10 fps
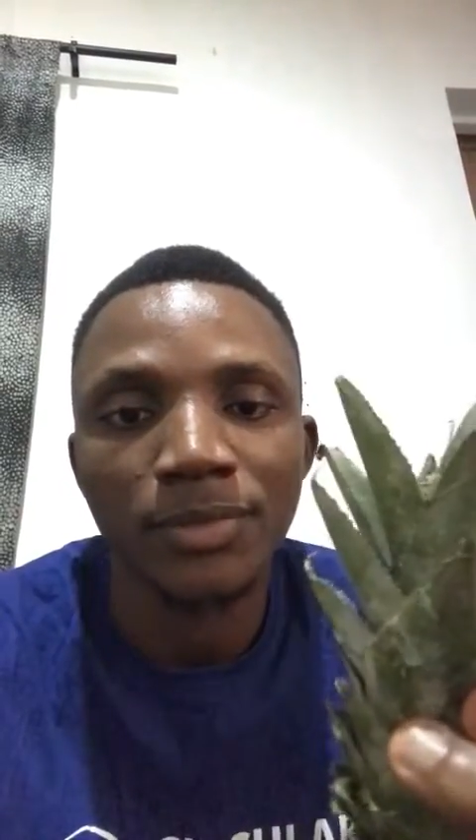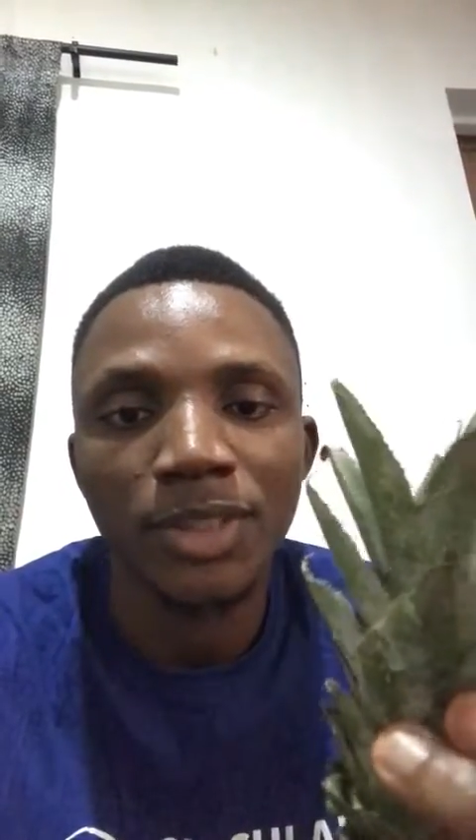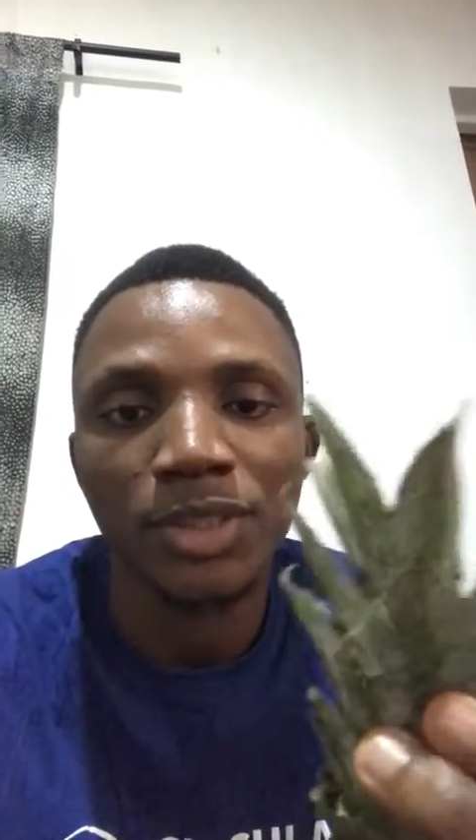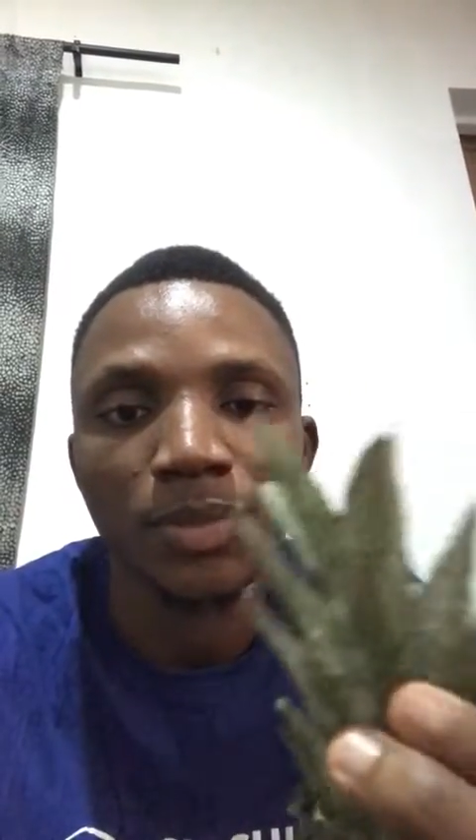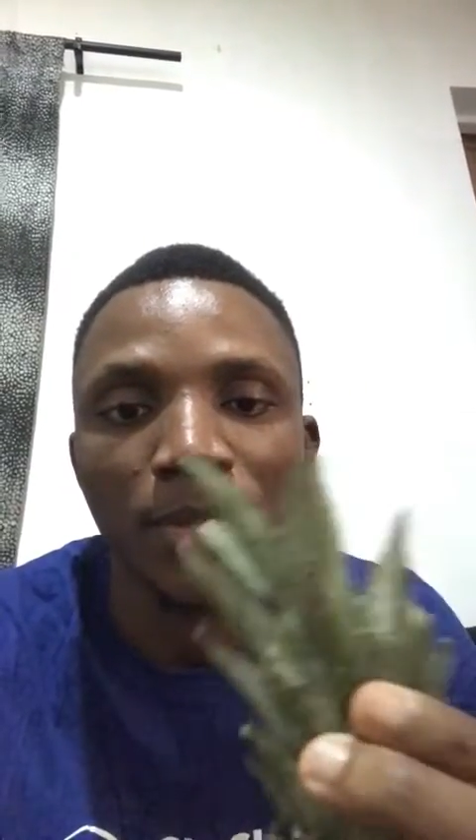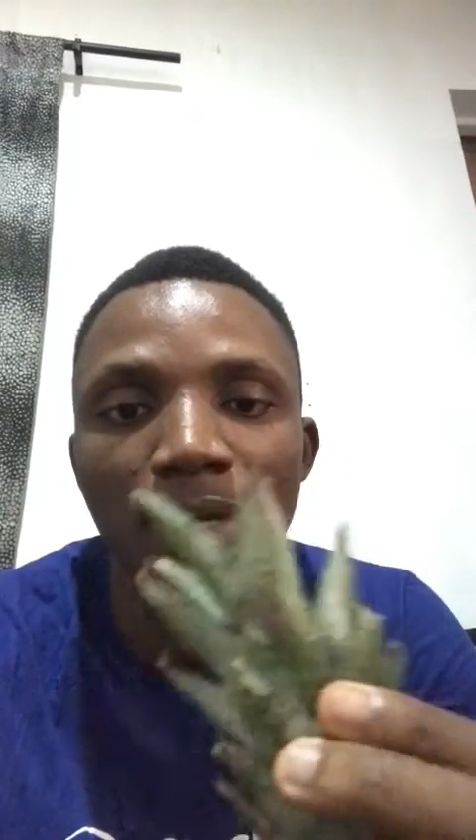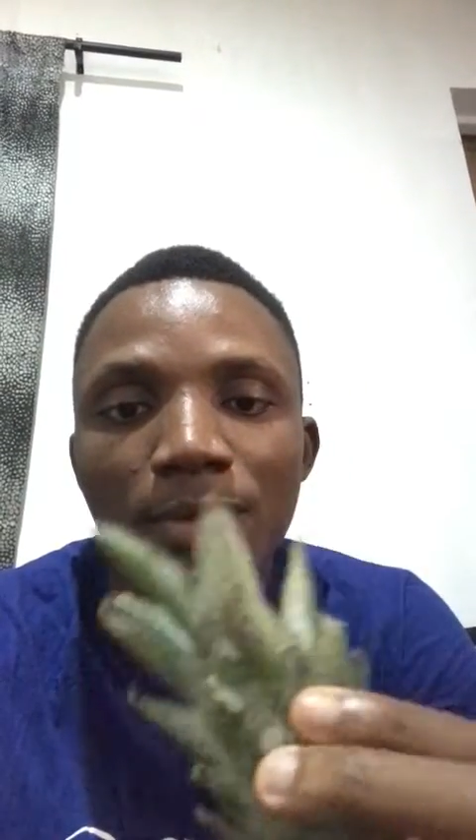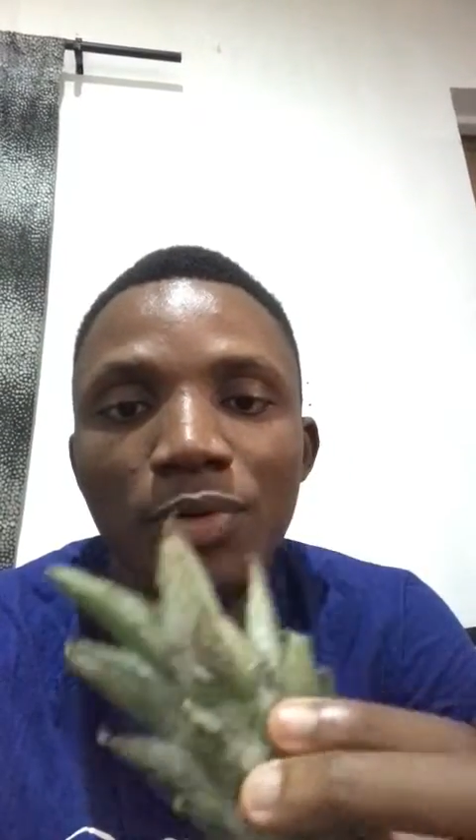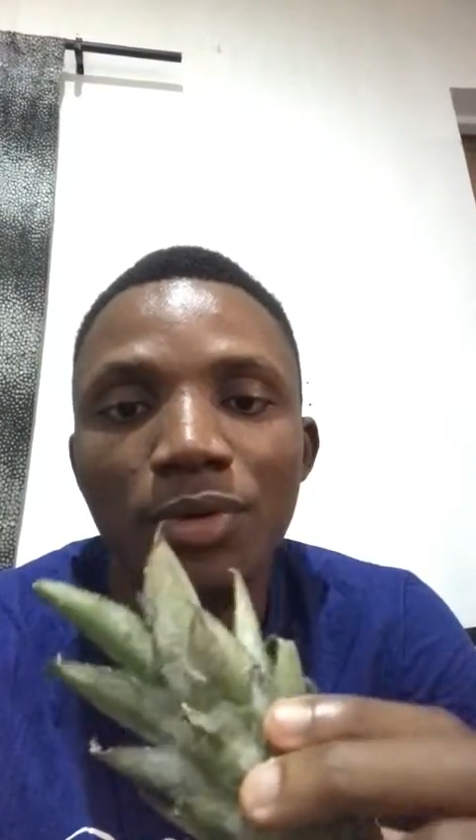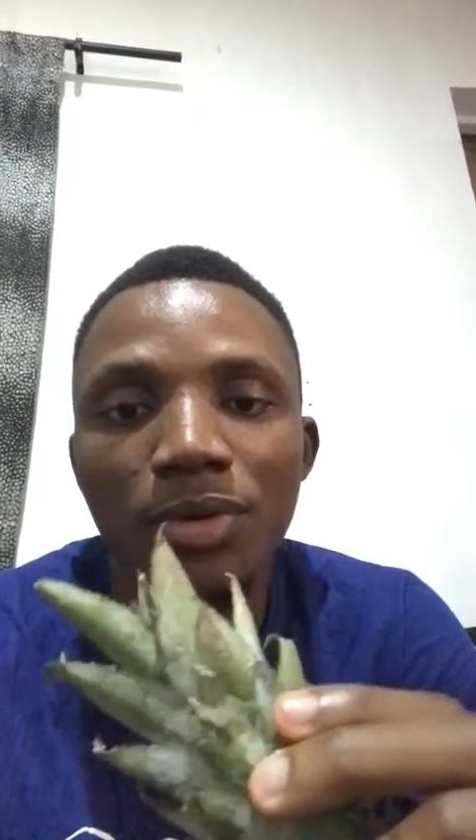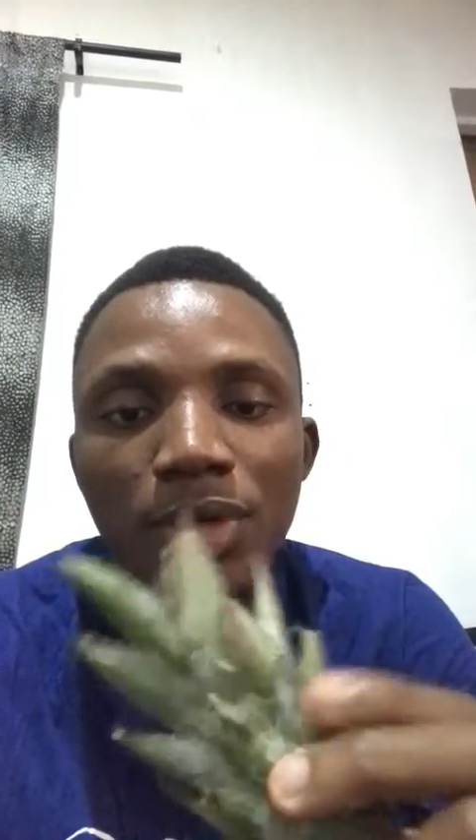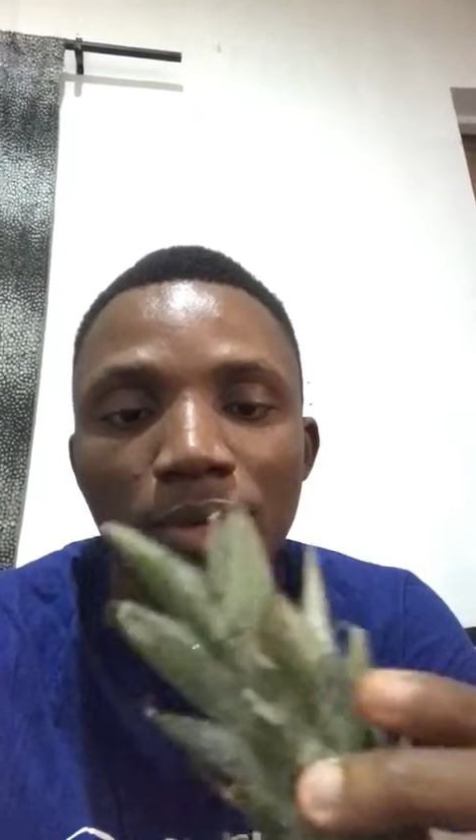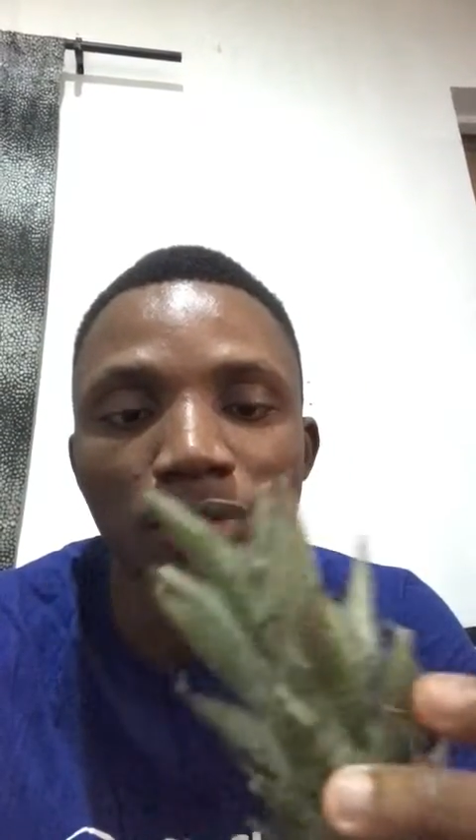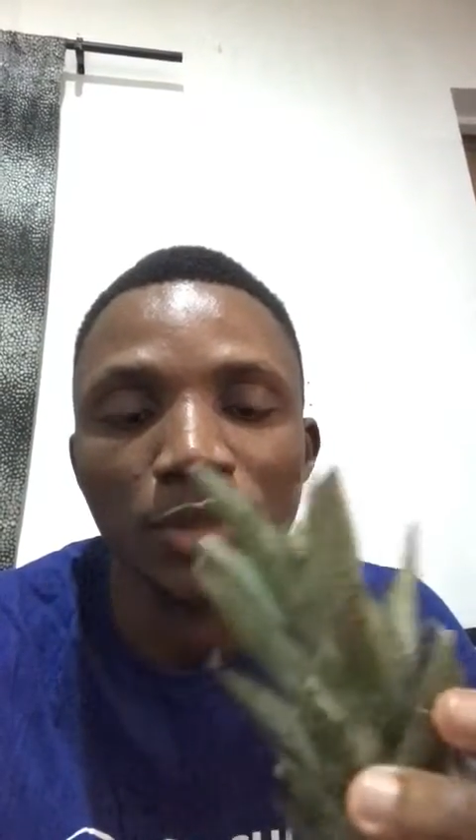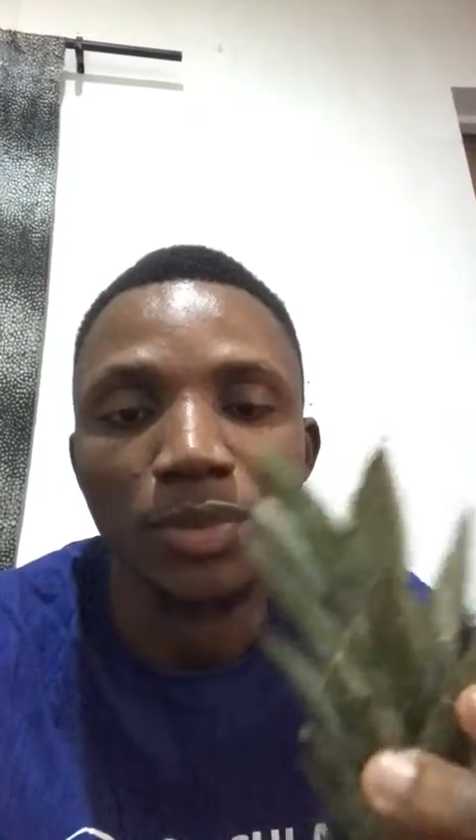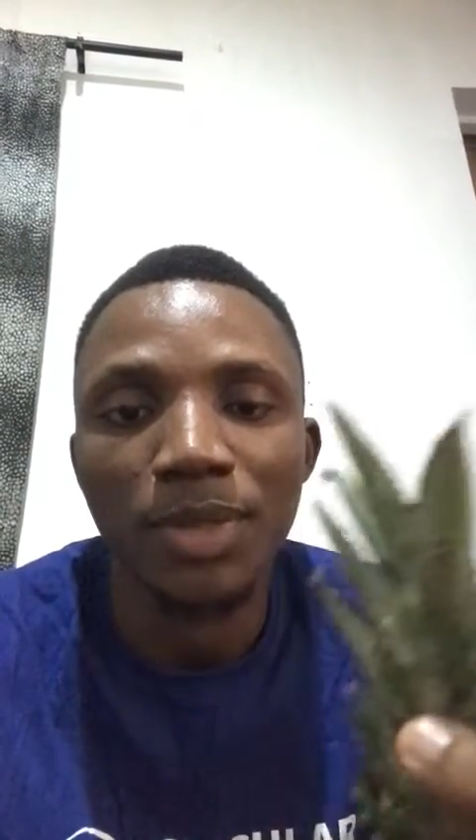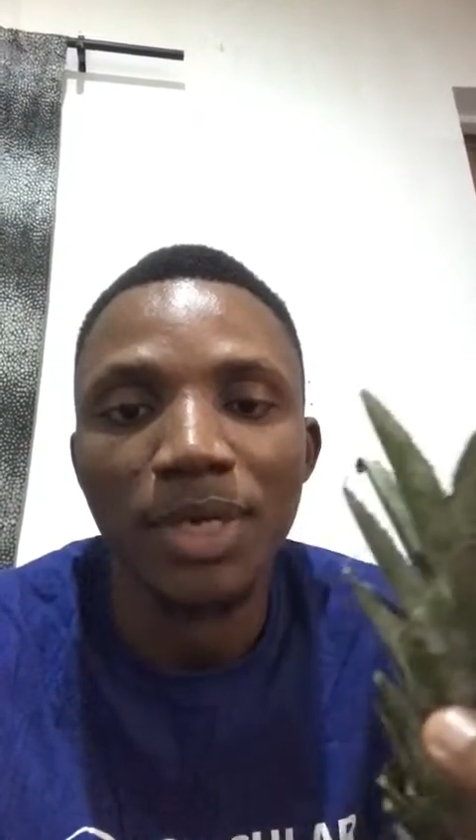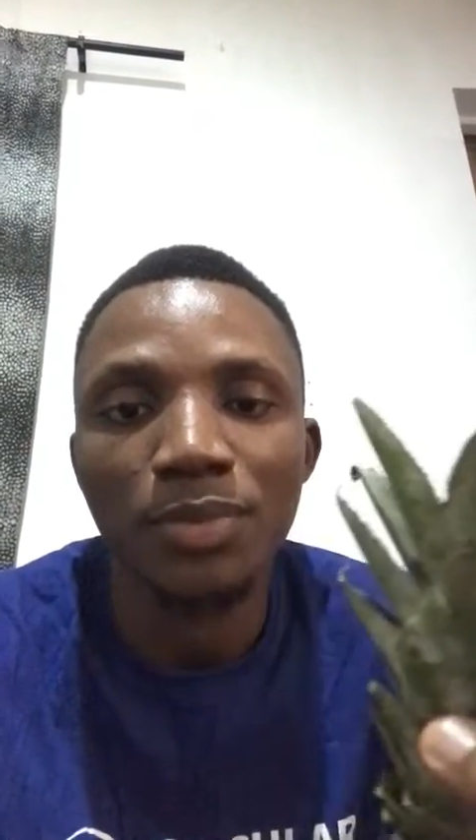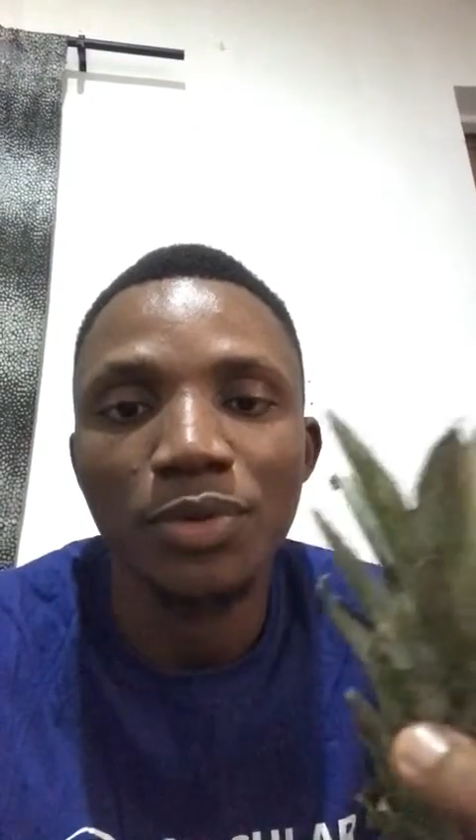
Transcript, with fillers: This is your pineapple crown. So your pineapple